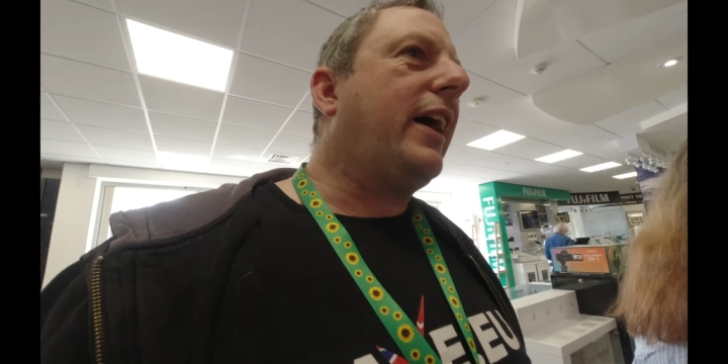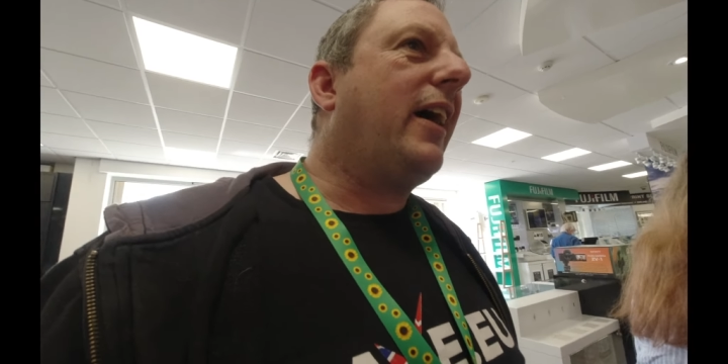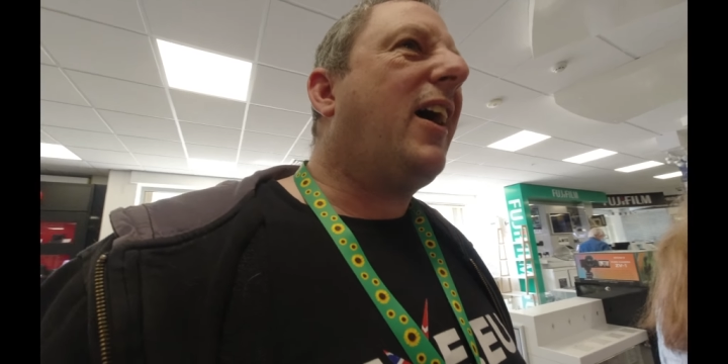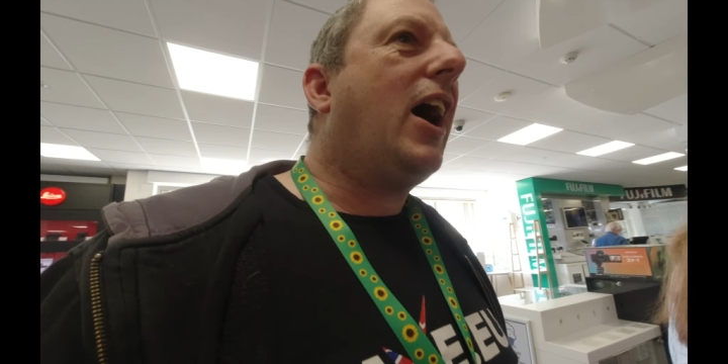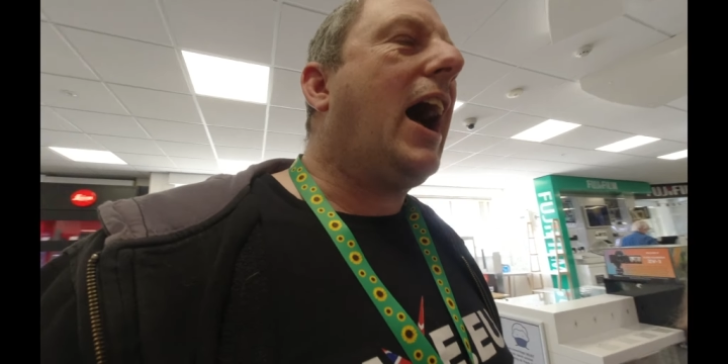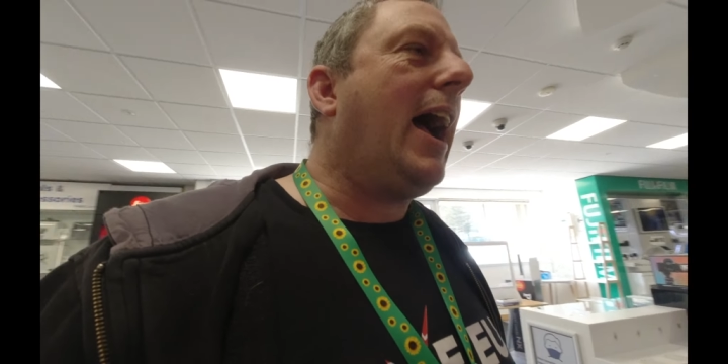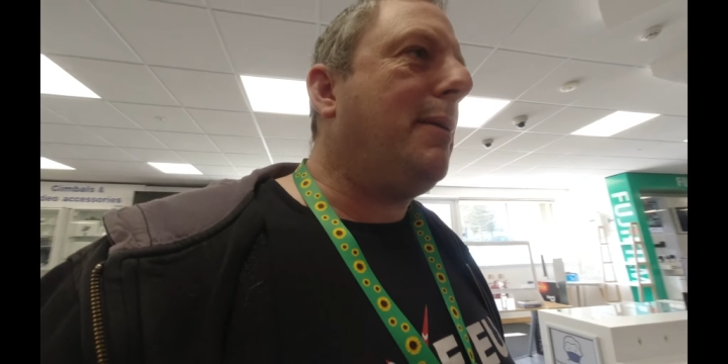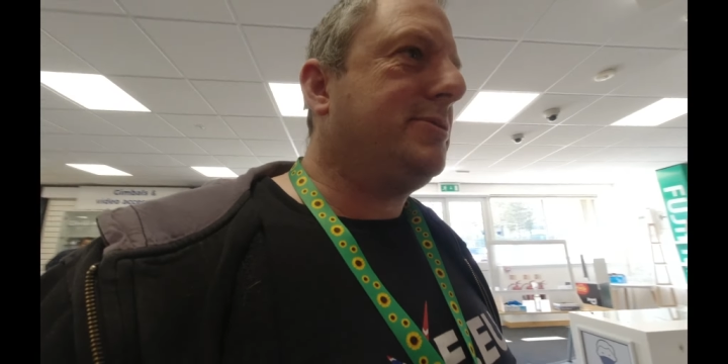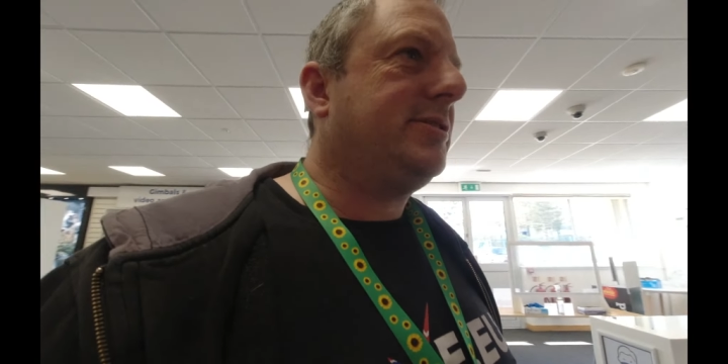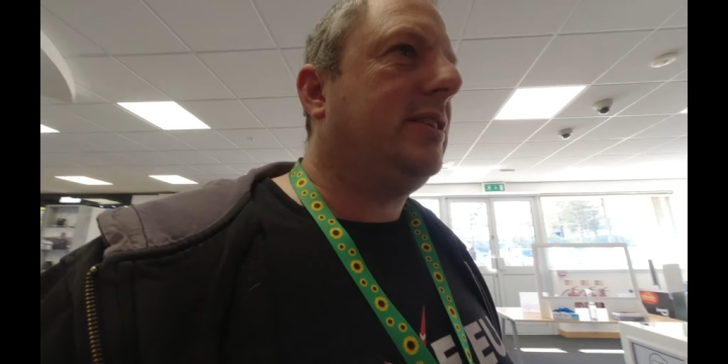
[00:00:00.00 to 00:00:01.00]
They are
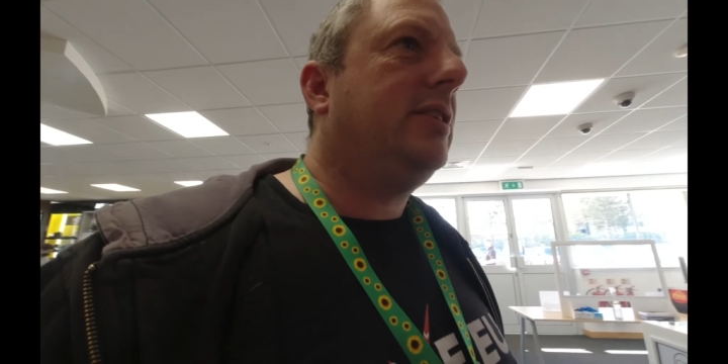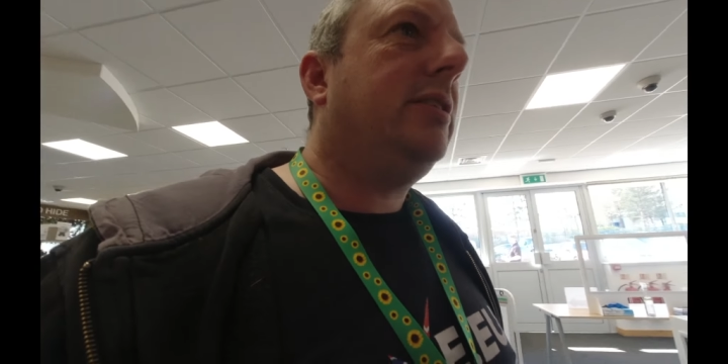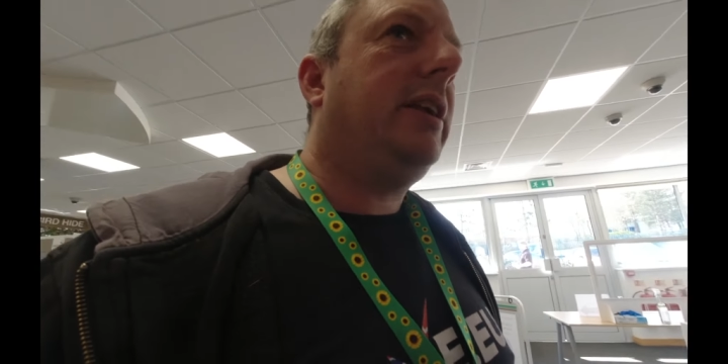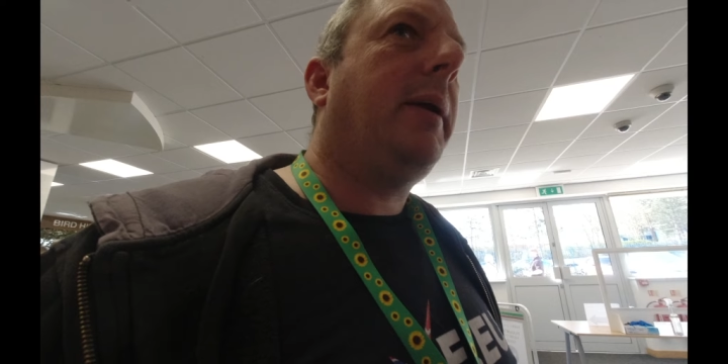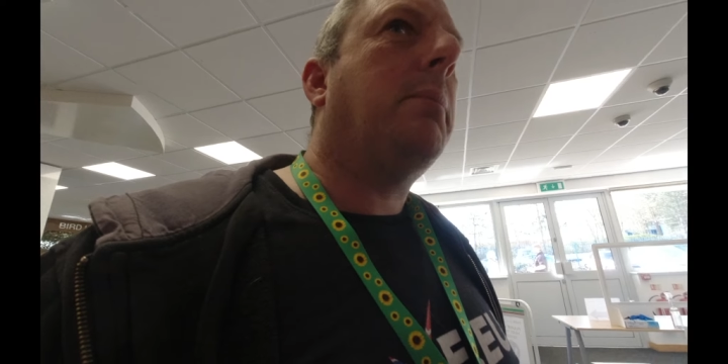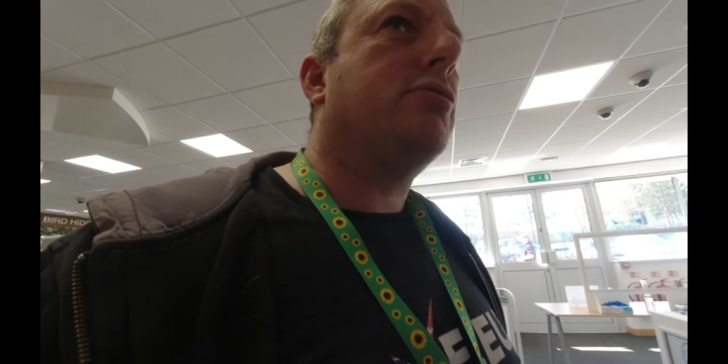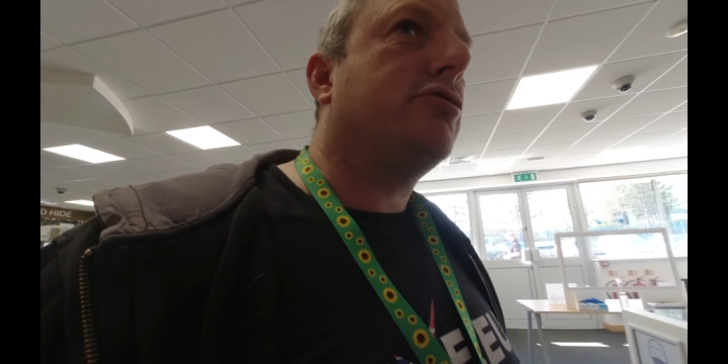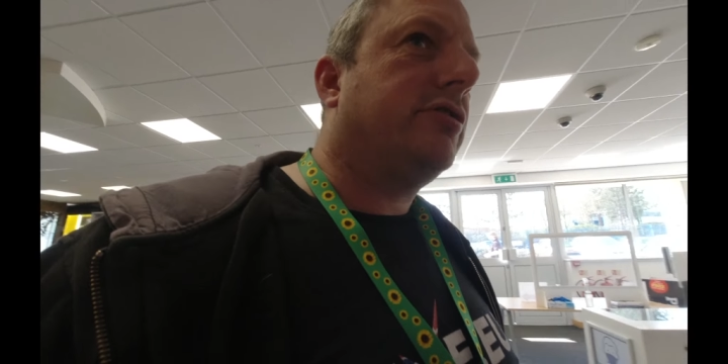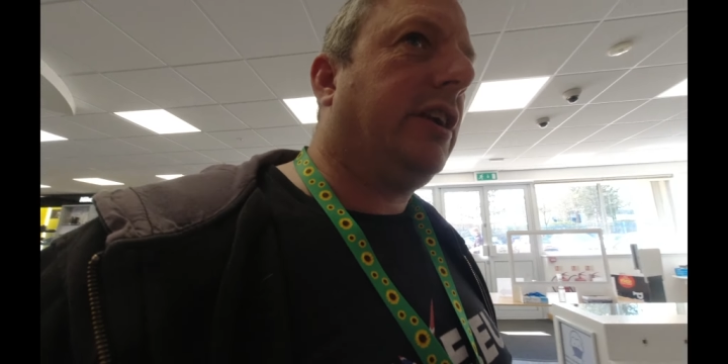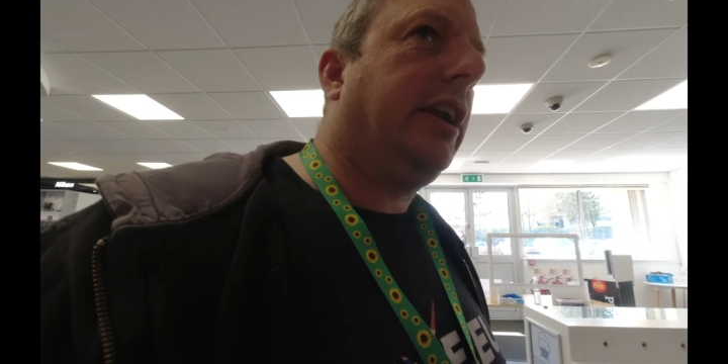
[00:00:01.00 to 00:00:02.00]
absolutely
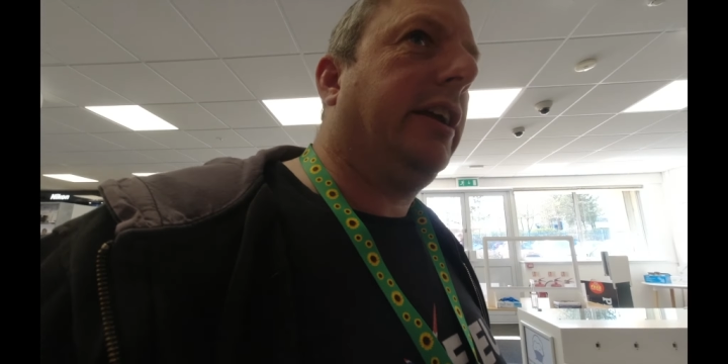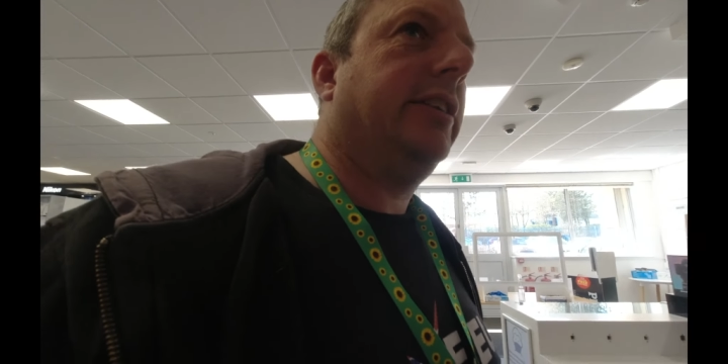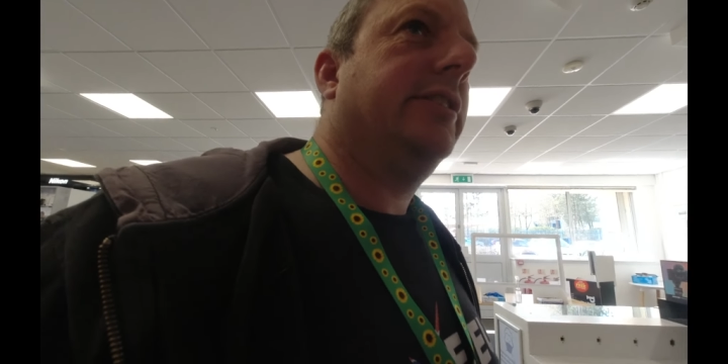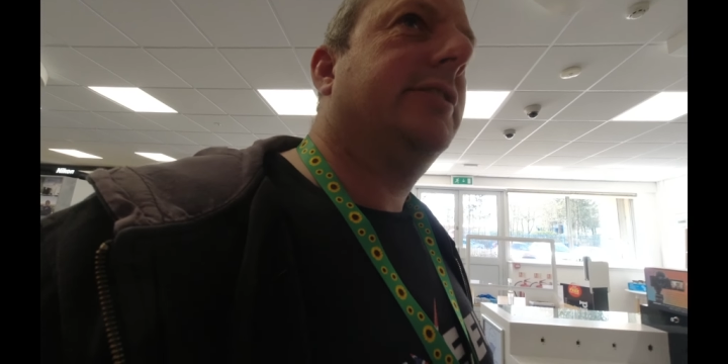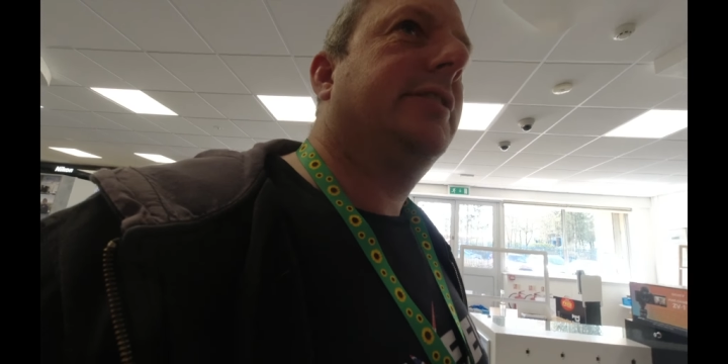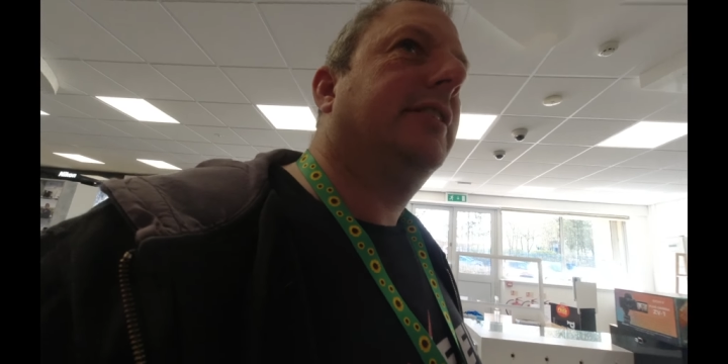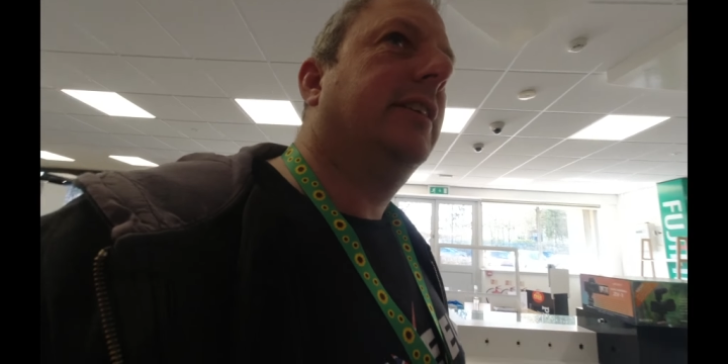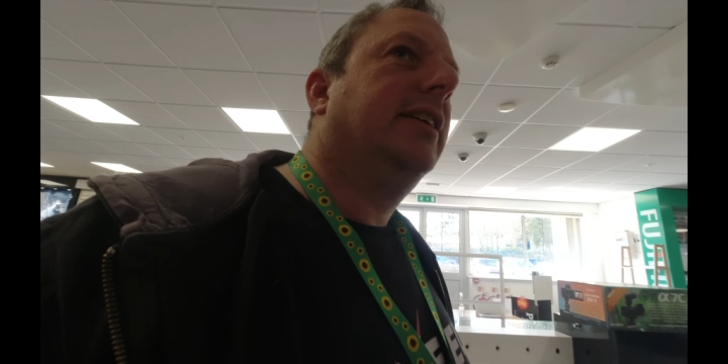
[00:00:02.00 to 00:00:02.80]
brilliant.